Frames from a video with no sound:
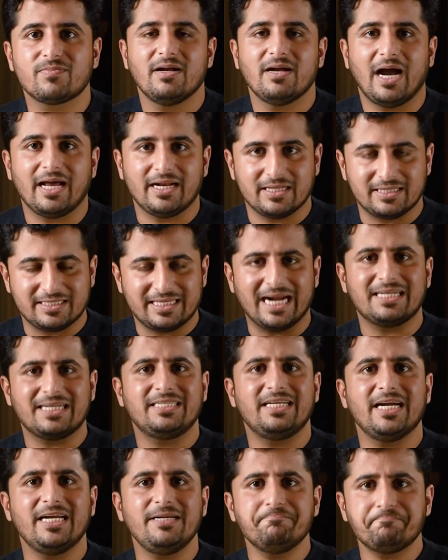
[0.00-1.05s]
And at that
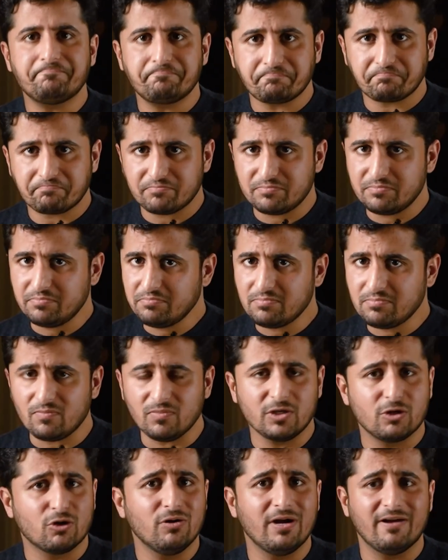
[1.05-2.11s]
time,
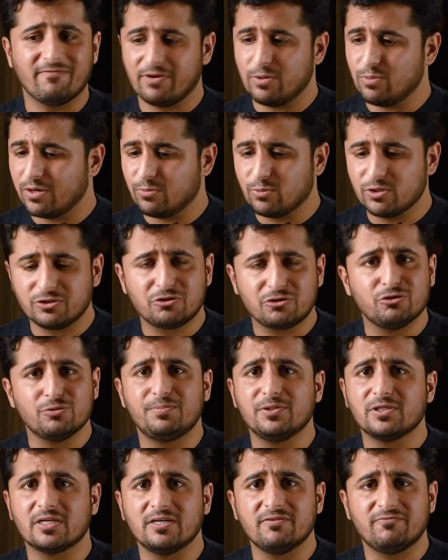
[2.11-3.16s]
everyone was
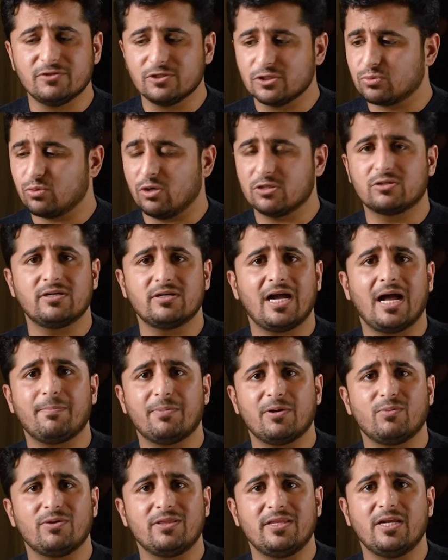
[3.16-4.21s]
super confused. What's going to
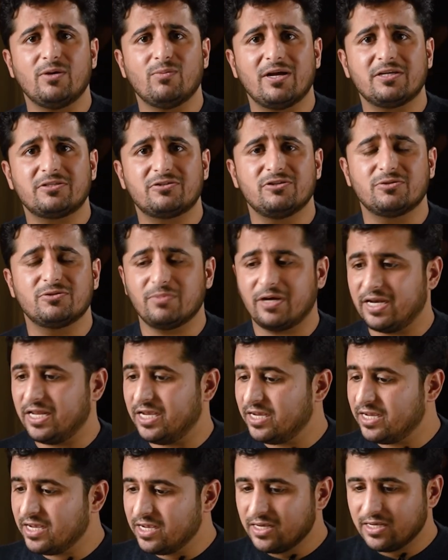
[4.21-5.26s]
happen with the investors'
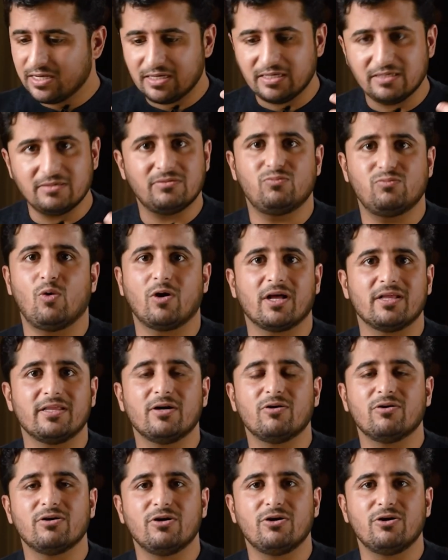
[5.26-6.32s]
money? What are they
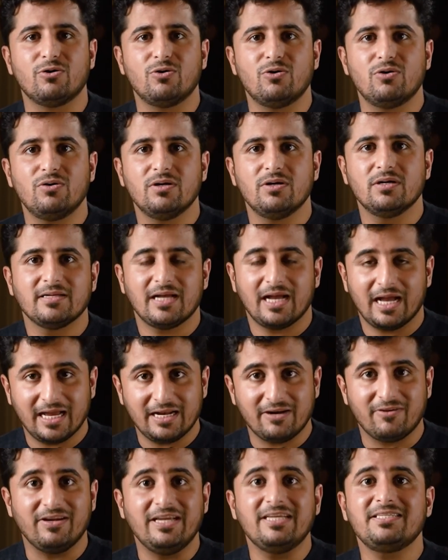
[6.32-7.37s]
going to do?
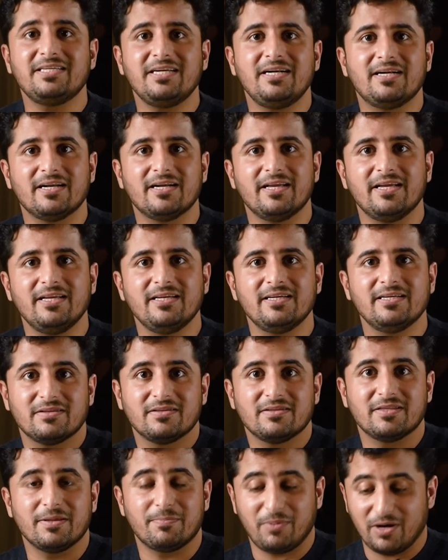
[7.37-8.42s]
And recently,
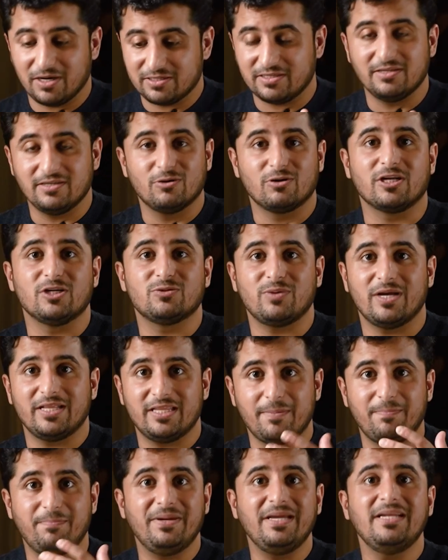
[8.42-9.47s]
they passed a notice where they
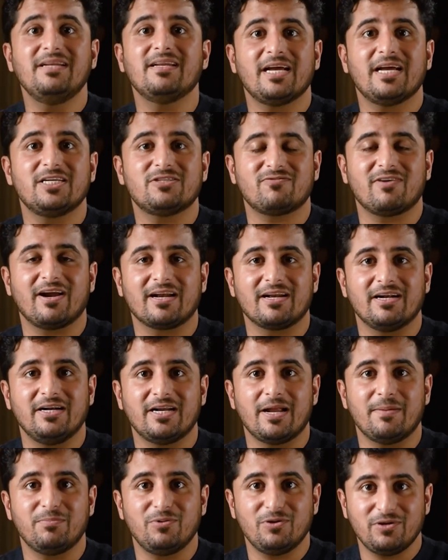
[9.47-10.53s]
penalized Franklin
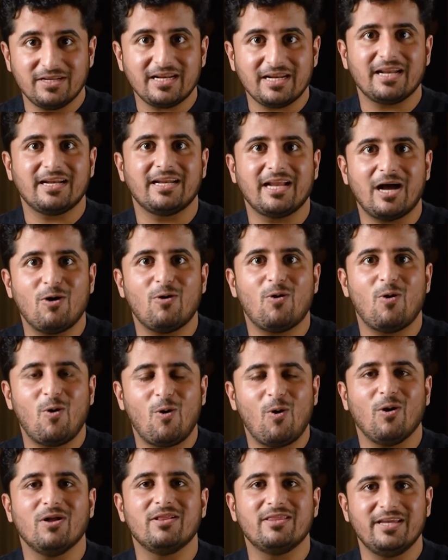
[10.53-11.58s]
Templeton, and now
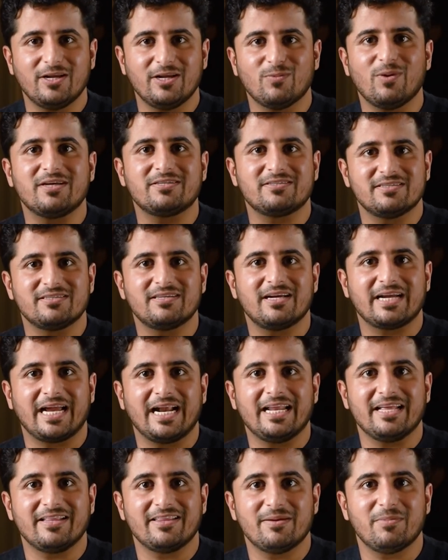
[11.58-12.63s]
all the investors are
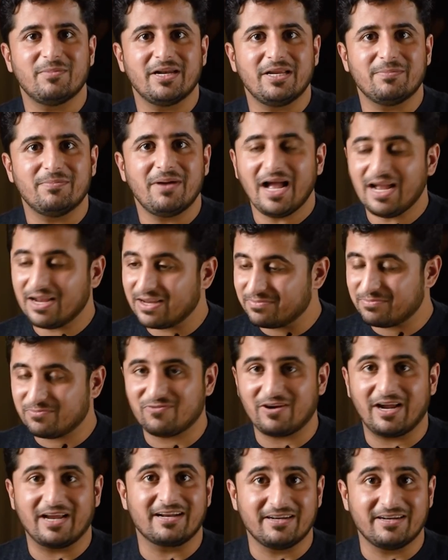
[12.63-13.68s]
getting their money back.
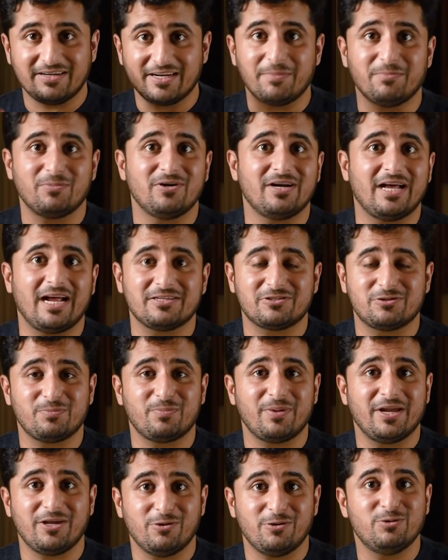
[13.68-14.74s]
Franklin Templeton has to
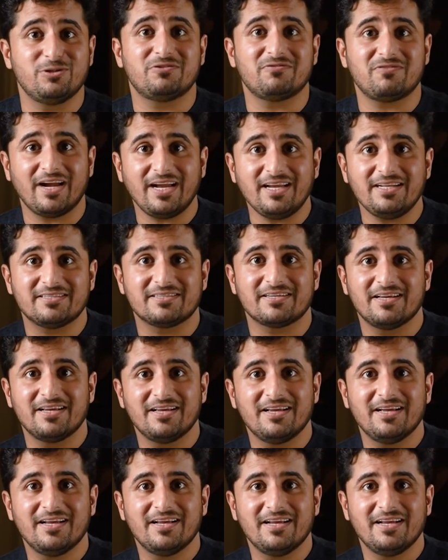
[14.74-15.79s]
pay huge fines.
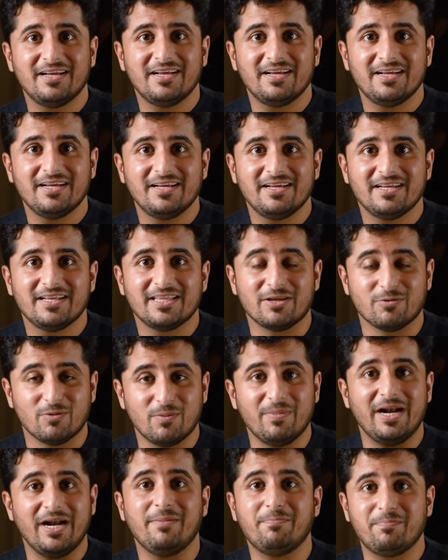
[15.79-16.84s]
They were
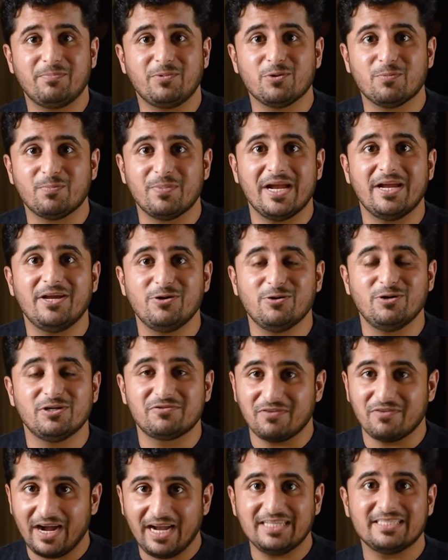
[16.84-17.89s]
made to pay huge
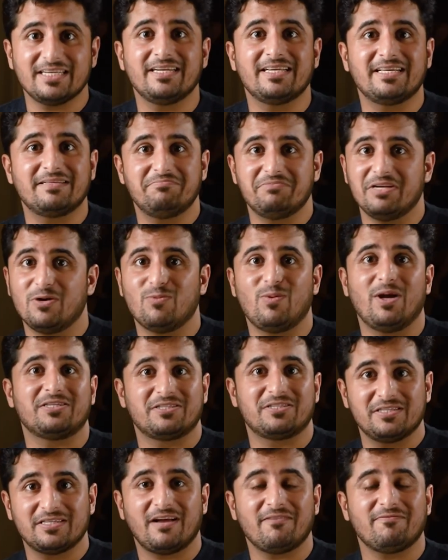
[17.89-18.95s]
fines, and
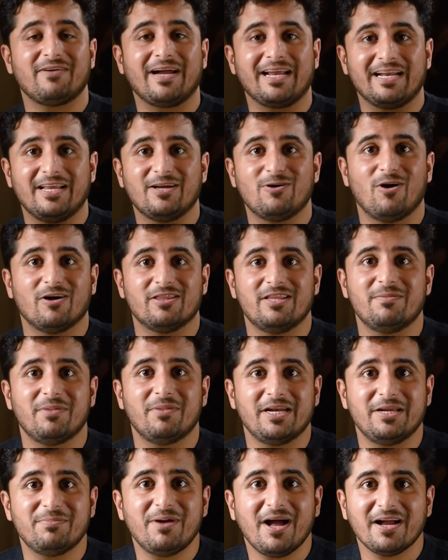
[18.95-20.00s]
investors have finally got their
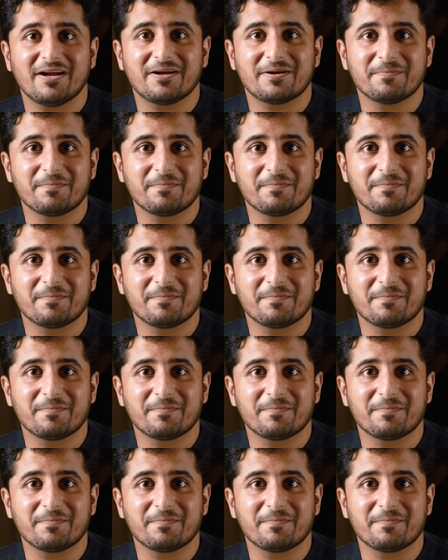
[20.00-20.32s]
money back.